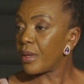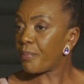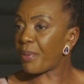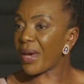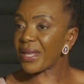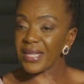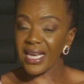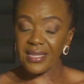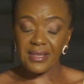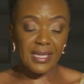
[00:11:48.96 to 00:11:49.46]

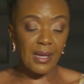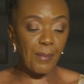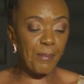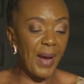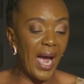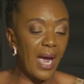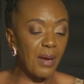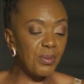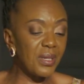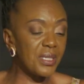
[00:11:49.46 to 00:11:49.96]
But then the
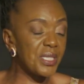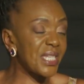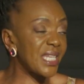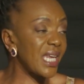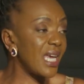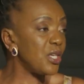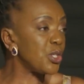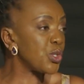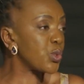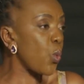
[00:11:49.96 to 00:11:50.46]
Bible
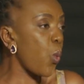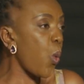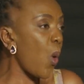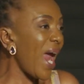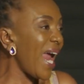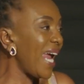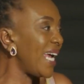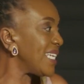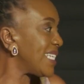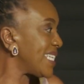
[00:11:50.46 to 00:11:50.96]
says,
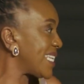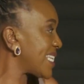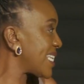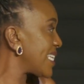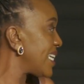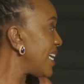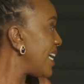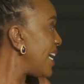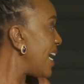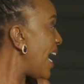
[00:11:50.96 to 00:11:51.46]
wait.
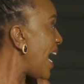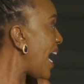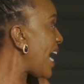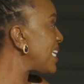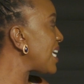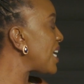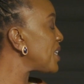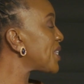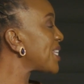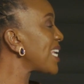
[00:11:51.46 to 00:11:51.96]

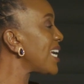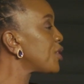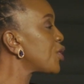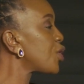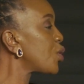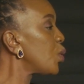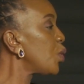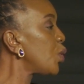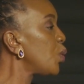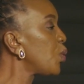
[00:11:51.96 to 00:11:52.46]
And I said
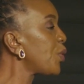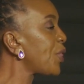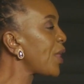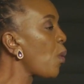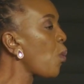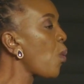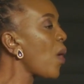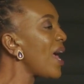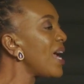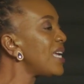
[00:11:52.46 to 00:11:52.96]
to you,
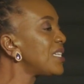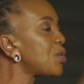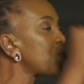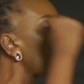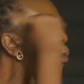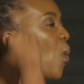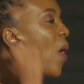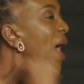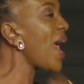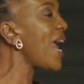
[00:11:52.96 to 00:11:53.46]
the
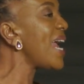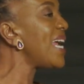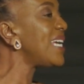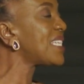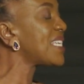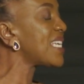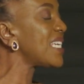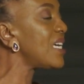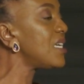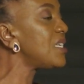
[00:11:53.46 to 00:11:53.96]
word
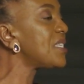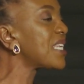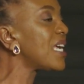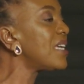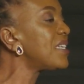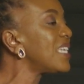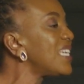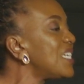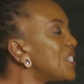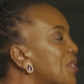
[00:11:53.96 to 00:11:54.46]
wait is
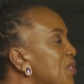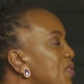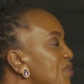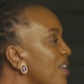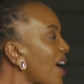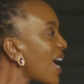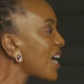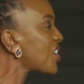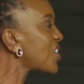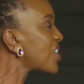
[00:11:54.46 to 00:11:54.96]
an
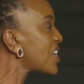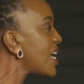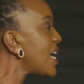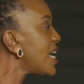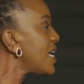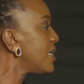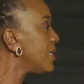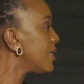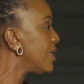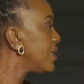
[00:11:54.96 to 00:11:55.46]

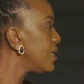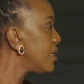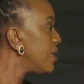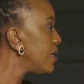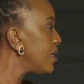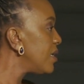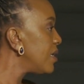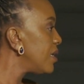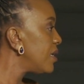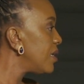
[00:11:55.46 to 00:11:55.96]
instruction.
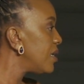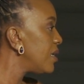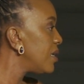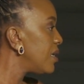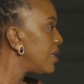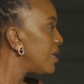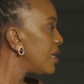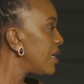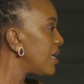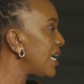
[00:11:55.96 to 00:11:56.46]

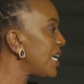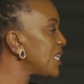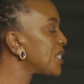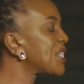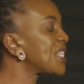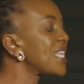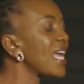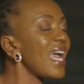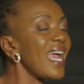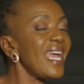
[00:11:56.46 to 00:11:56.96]

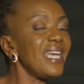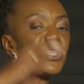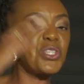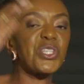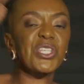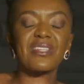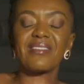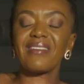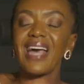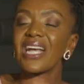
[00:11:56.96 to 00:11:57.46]
It's the
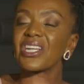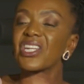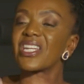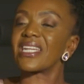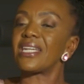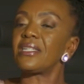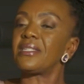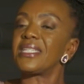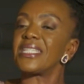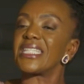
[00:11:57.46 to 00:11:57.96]

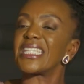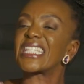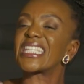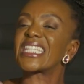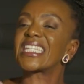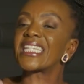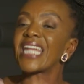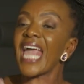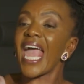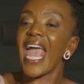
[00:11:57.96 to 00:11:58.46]
instruction,
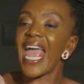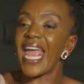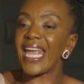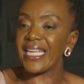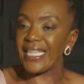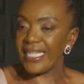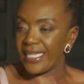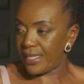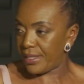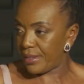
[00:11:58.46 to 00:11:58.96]
stay. Stay.